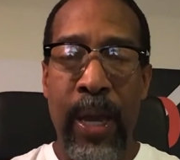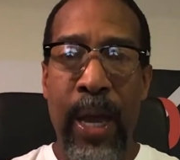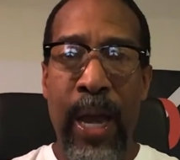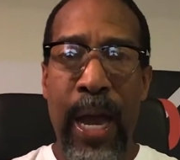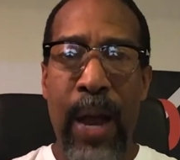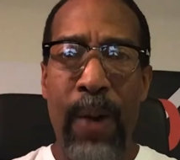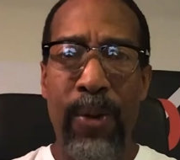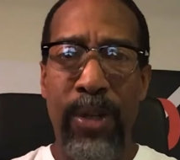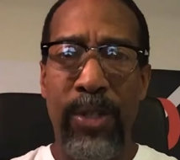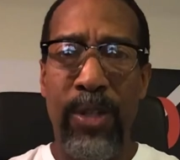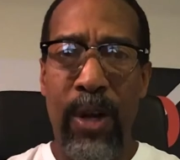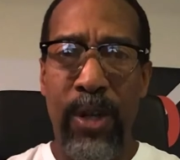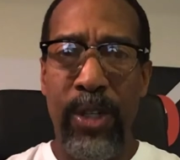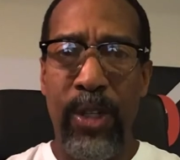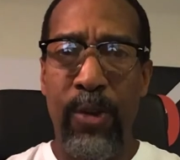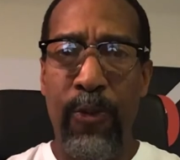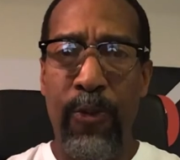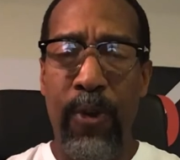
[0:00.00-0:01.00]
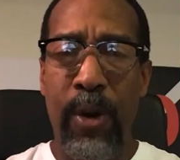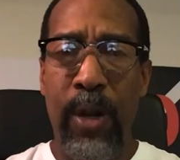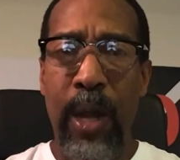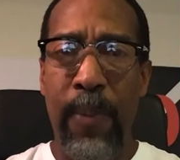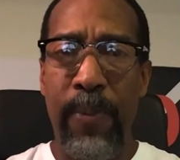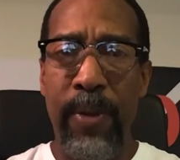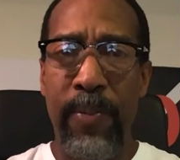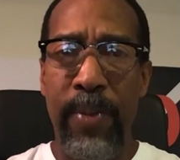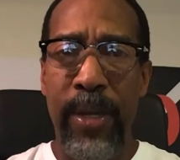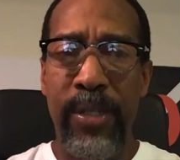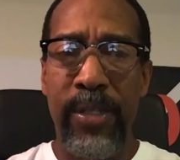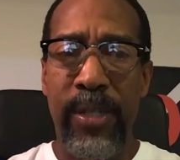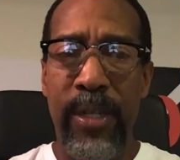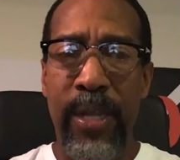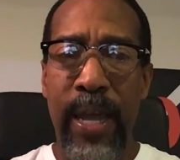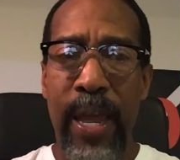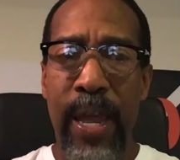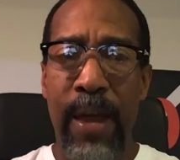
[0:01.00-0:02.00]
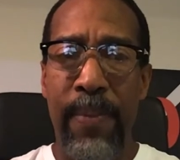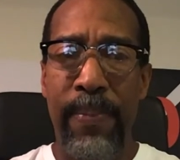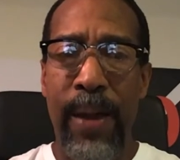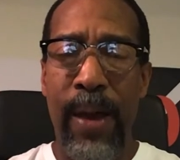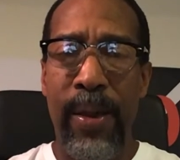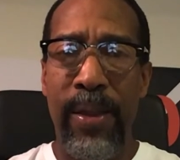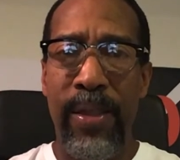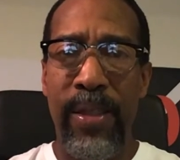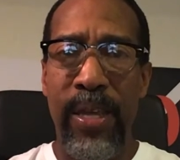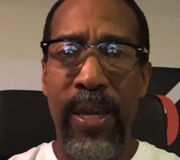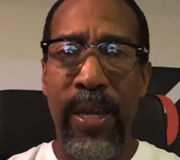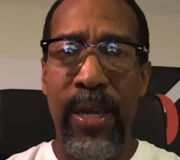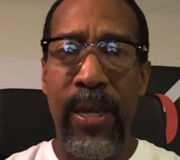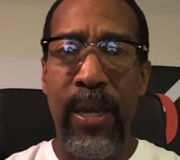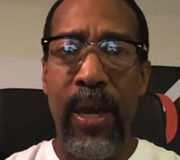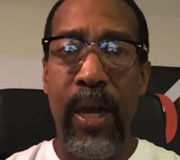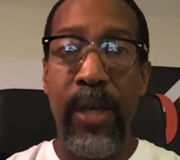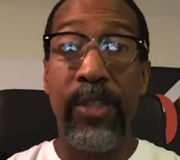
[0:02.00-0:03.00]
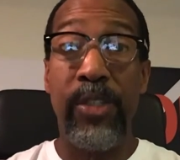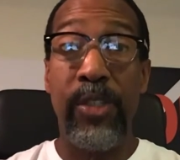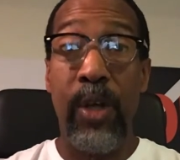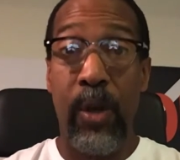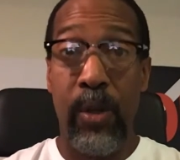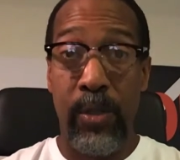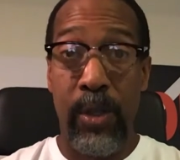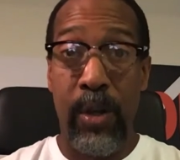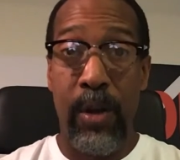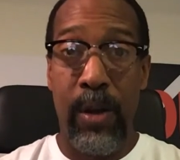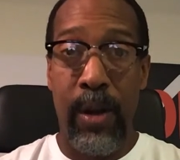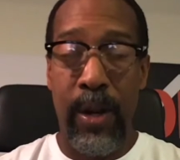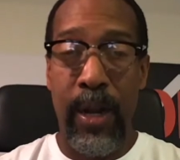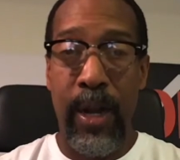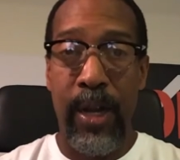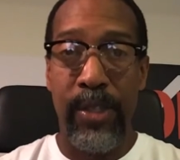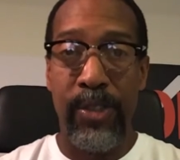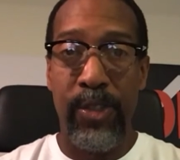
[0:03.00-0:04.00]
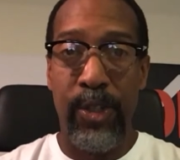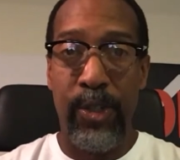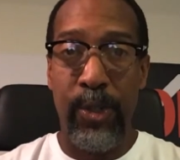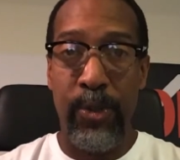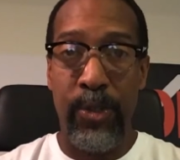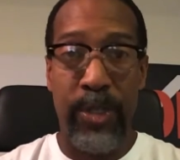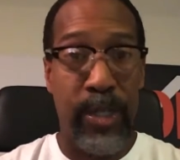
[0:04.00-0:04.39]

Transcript: I want to talk to you for a couple of minutes today about the assault on our Constitution.